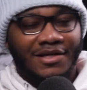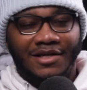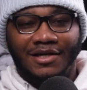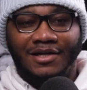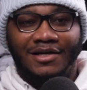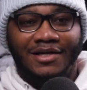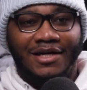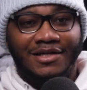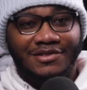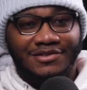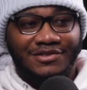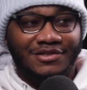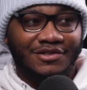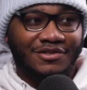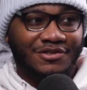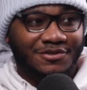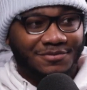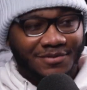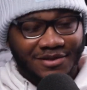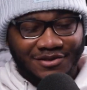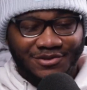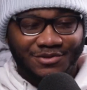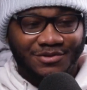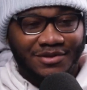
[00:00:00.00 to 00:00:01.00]
Actually, a
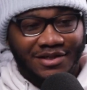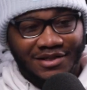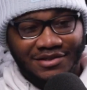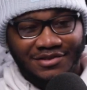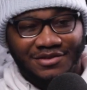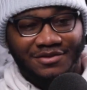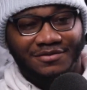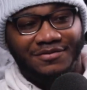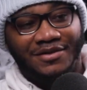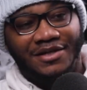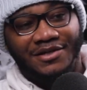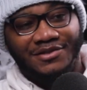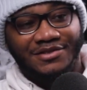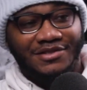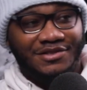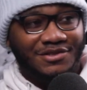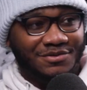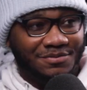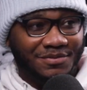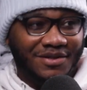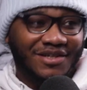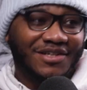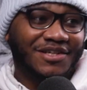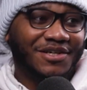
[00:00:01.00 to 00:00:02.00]
special guest of ours. He's
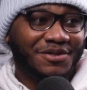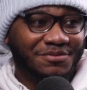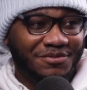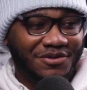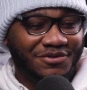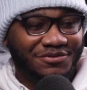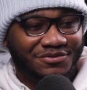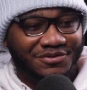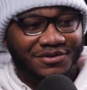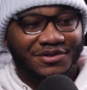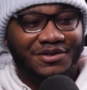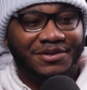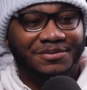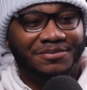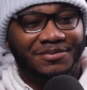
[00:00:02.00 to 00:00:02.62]
been here before,